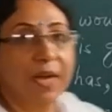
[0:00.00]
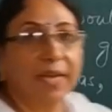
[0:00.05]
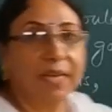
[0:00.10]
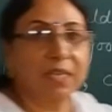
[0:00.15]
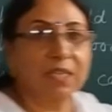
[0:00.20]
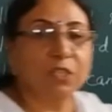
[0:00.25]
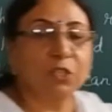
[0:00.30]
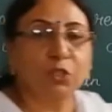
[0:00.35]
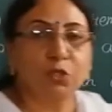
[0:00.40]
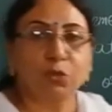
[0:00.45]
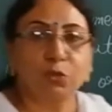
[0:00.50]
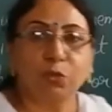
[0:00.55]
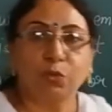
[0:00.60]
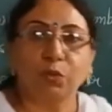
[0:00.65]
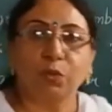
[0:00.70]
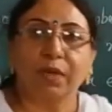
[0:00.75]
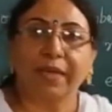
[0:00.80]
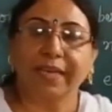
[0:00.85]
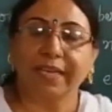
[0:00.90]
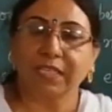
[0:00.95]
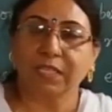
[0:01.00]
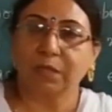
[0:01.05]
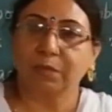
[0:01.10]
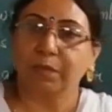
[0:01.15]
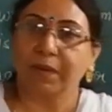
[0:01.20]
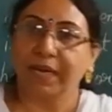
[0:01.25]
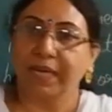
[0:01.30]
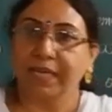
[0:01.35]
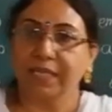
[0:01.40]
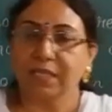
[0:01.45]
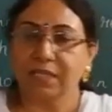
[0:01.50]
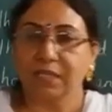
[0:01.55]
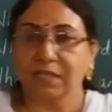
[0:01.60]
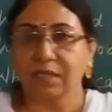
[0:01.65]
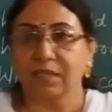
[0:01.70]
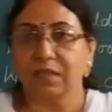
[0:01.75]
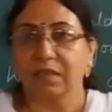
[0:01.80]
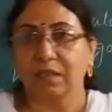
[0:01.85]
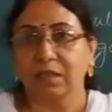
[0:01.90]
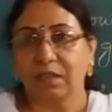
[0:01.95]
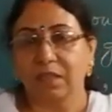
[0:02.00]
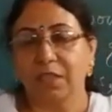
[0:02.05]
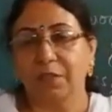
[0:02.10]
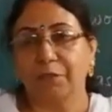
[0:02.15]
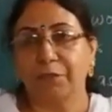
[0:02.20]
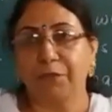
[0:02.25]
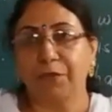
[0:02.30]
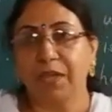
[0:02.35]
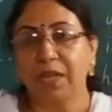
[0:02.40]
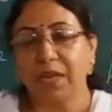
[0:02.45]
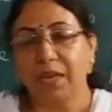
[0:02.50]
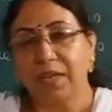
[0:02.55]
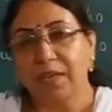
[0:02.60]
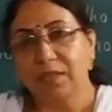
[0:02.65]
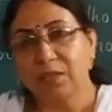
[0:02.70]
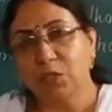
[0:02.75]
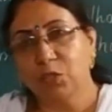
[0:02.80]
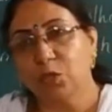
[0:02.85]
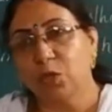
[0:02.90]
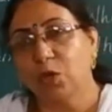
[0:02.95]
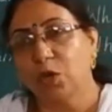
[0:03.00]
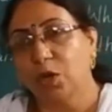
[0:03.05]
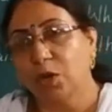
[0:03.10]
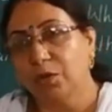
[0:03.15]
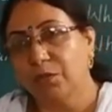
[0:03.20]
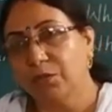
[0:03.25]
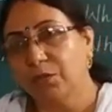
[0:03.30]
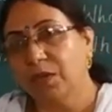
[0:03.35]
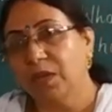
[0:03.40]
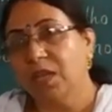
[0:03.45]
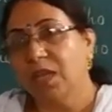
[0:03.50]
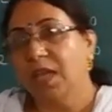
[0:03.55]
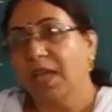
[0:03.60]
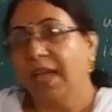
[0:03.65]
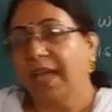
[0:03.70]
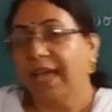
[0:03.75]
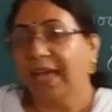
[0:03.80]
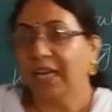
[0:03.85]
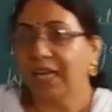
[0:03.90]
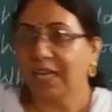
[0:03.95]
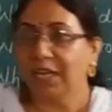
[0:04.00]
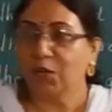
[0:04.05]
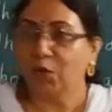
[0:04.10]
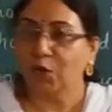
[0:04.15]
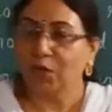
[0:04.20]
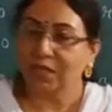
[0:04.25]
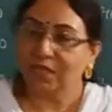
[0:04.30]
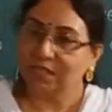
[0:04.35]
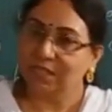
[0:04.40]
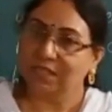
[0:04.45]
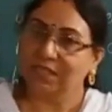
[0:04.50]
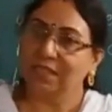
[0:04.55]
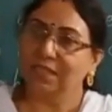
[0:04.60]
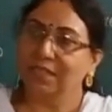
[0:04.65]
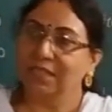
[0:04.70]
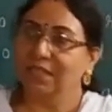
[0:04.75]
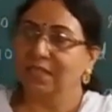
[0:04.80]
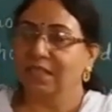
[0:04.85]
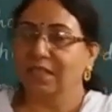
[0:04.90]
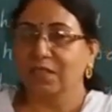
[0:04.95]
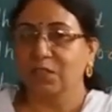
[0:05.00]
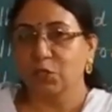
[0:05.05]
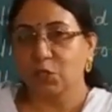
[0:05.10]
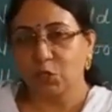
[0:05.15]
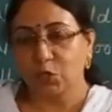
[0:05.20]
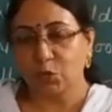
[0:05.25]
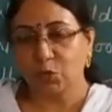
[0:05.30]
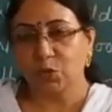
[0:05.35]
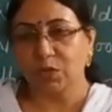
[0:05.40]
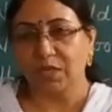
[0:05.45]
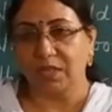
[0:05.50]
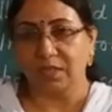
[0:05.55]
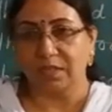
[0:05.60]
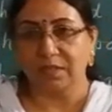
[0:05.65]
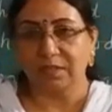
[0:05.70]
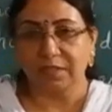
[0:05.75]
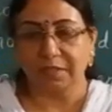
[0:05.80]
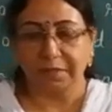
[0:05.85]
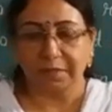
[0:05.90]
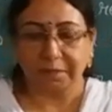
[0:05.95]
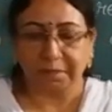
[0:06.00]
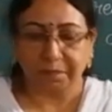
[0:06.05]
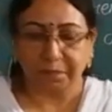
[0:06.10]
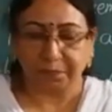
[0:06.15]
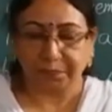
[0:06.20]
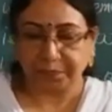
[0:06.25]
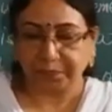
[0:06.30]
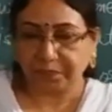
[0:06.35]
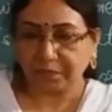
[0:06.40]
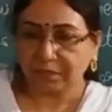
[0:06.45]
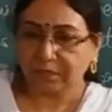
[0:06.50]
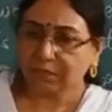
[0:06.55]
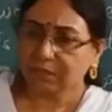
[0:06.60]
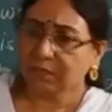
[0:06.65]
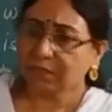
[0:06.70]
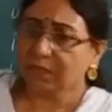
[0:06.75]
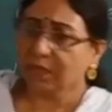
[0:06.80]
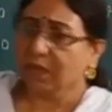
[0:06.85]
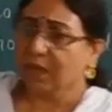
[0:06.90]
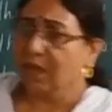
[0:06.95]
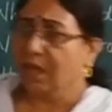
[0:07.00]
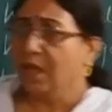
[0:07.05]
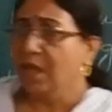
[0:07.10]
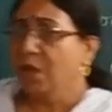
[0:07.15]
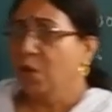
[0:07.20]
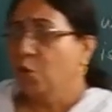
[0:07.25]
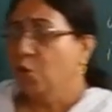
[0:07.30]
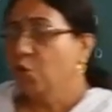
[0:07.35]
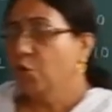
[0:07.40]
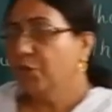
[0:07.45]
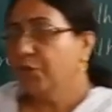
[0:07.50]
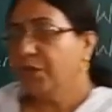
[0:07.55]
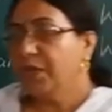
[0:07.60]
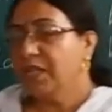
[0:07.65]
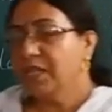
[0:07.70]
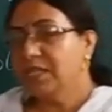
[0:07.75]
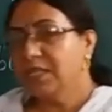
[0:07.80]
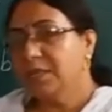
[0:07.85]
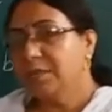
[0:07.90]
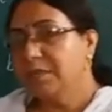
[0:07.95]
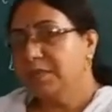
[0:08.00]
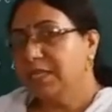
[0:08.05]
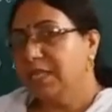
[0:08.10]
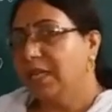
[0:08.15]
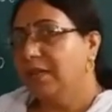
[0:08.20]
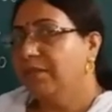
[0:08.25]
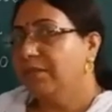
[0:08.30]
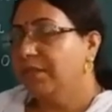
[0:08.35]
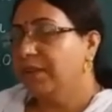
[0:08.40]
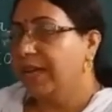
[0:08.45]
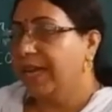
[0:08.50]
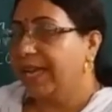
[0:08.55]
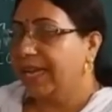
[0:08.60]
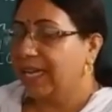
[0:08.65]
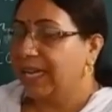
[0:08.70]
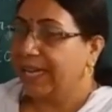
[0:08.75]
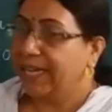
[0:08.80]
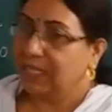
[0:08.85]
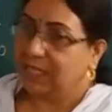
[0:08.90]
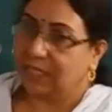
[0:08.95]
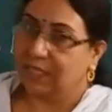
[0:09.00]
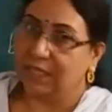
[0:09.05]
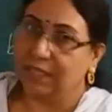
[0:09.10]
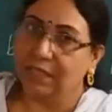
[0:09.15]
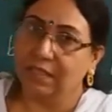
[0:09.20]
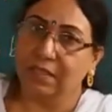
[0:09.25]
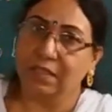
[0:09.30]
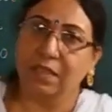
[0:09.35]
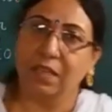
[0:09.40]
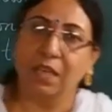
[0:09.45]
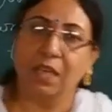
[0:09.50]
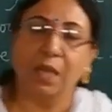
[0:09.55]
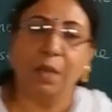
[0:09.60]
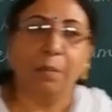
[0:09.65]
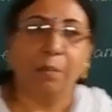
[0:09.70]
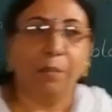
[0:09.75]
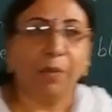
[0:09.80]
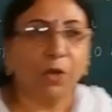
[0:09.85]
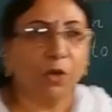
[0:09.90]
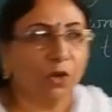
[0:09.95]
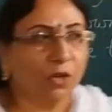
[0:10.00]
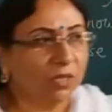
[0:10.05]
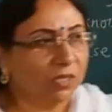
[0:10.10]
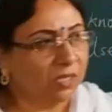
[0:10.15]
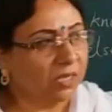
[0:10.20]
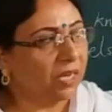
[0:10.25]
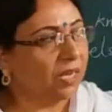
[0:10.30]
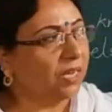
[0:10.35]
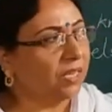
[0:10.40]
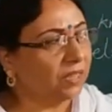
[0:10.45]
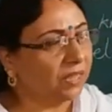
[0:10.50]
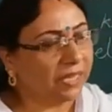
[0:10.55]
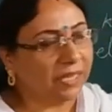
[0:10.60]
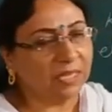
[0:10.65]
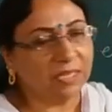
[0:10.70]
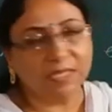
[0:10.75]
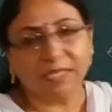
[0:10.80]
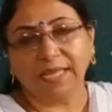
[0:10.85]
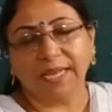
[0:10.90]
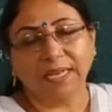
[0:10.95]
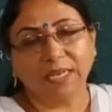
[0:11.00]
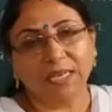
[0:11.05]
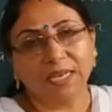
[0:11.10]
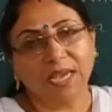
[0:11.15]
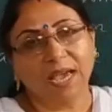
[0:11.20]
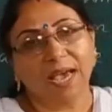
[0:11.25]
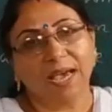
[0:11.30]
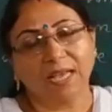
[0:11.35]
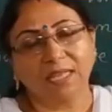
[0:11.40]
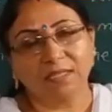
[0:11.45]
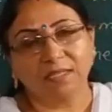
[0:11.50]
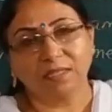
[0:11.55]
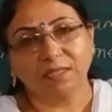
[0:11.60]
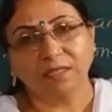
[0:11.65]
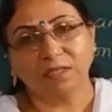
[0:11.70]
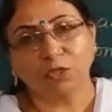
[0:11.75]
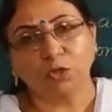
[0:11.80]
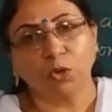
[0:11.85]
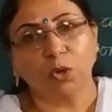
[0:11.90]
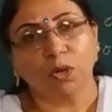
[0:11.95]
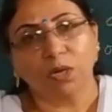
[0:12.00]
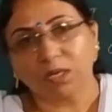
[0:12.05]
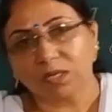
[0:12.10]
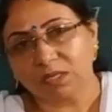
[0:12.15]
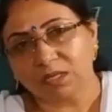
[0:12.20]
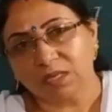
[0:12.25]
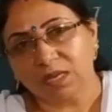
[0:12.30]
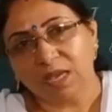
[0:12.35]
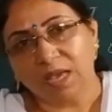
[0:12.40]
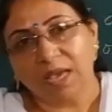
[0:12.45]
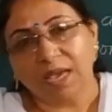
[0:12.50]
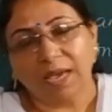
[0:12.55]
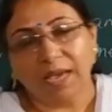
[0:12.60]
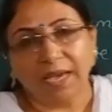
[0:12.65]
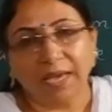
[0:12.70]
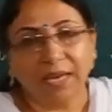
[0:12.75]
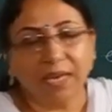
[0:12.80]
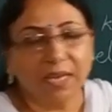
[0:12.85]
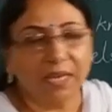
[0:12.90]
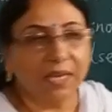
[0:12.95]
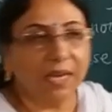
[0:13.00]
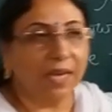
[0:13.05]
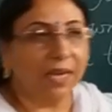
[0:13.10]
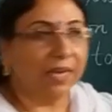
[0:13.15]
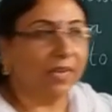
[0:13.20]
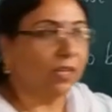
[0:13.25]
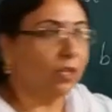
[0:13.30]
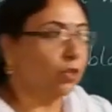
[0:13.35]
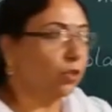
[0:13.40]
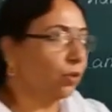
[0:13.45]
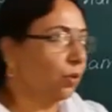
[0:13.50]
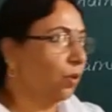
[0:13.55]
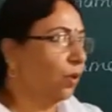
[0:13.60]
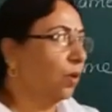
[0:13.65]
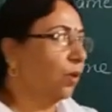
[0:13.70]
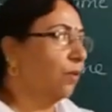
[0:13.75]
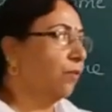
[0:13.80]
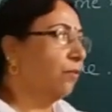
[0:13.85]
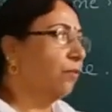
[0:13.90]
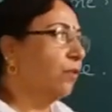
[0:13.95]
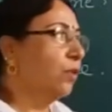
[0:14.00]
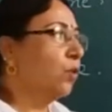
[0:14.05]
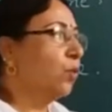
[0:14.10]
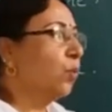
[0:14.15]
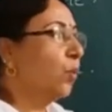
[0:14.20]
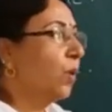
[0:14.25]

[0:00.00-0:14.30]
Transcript: tried to express the feelings of an adolescent student who feels himself neglected because he thinks that he hasn't got any kind of